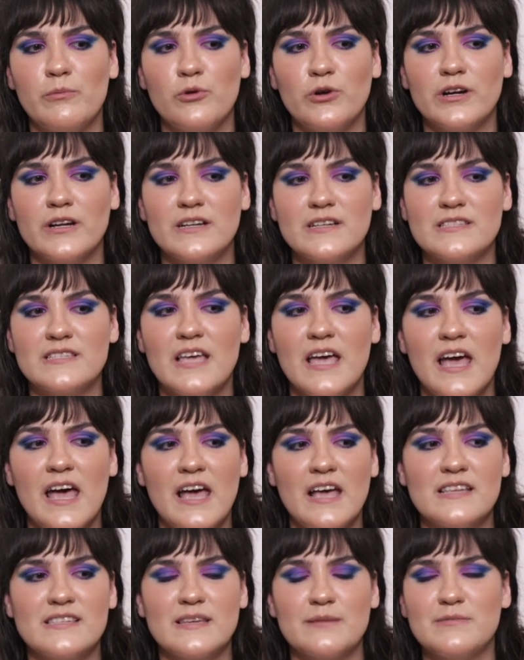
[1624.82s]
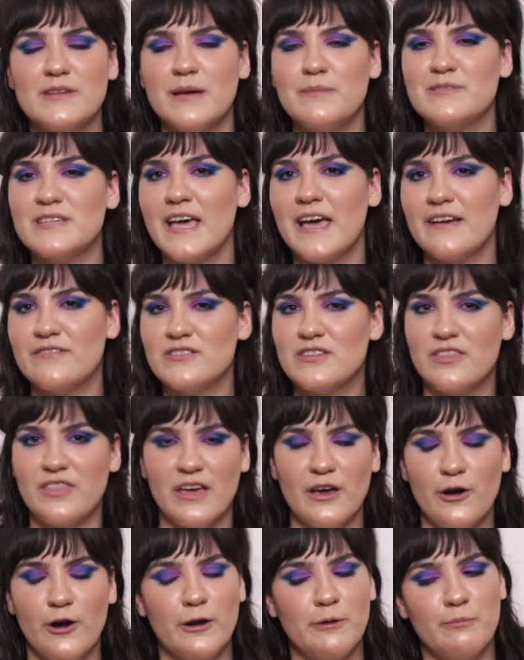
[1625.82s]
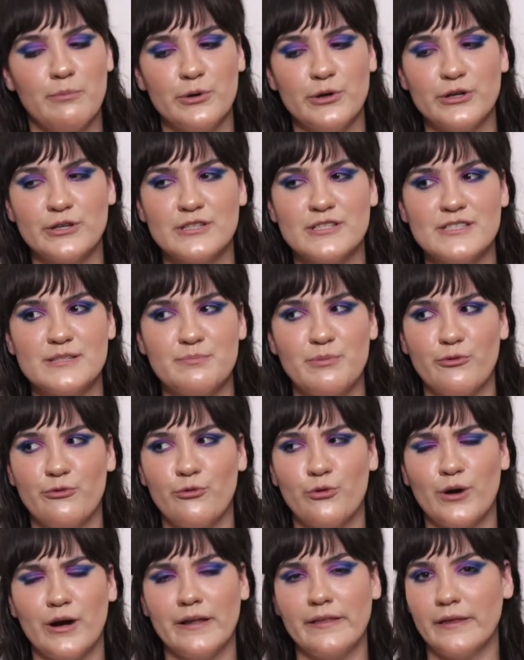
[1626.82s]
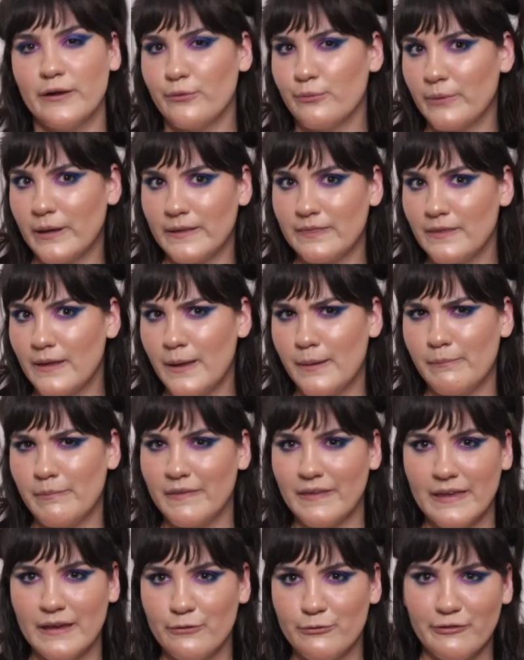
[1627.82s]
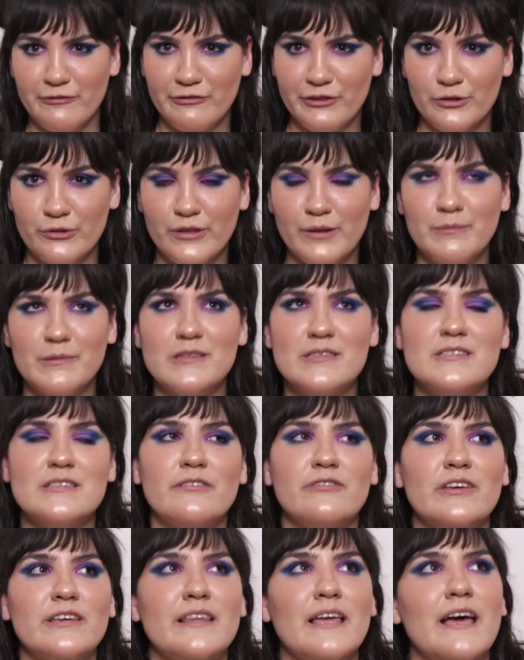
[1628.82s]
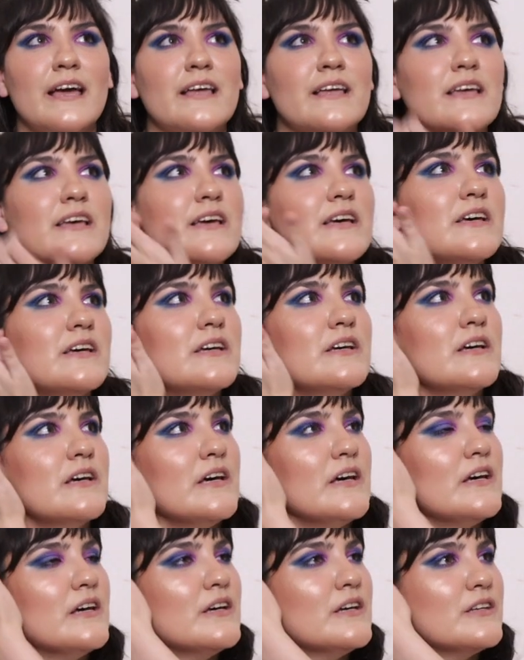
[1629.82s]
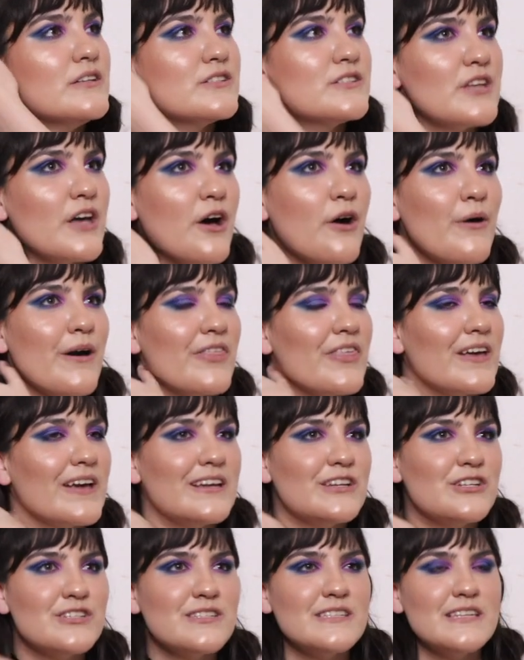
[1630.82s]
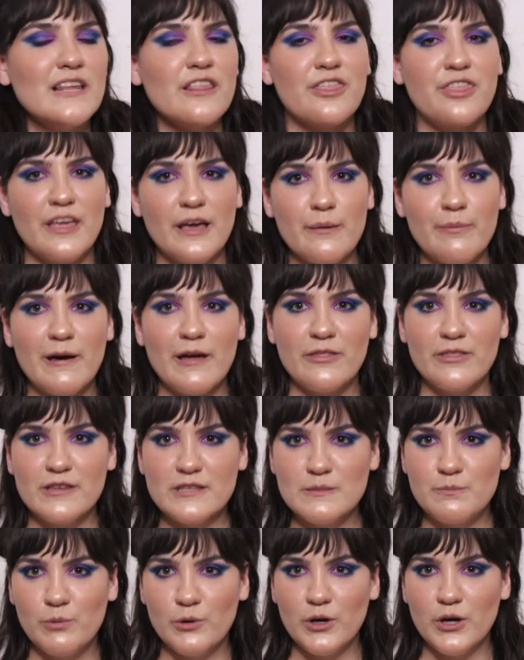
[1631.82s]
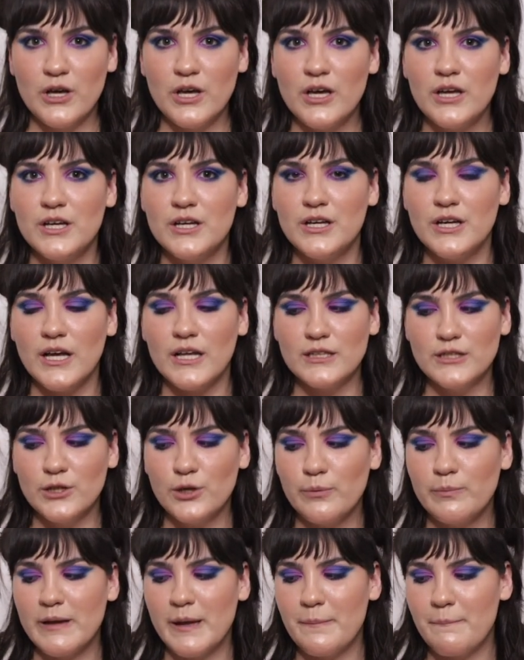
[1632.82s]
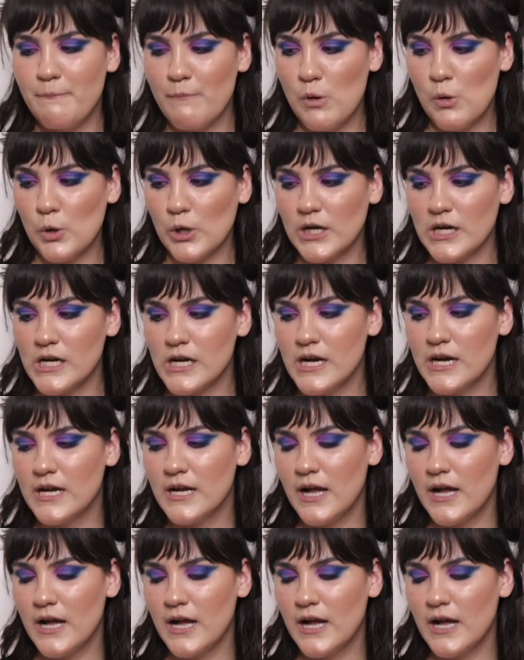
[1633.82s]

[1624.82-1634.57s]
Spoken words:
more, because sometimes I have to think on books before I like rate them and like review them and stuff like that. So I think I just need to think about this book a little bit more.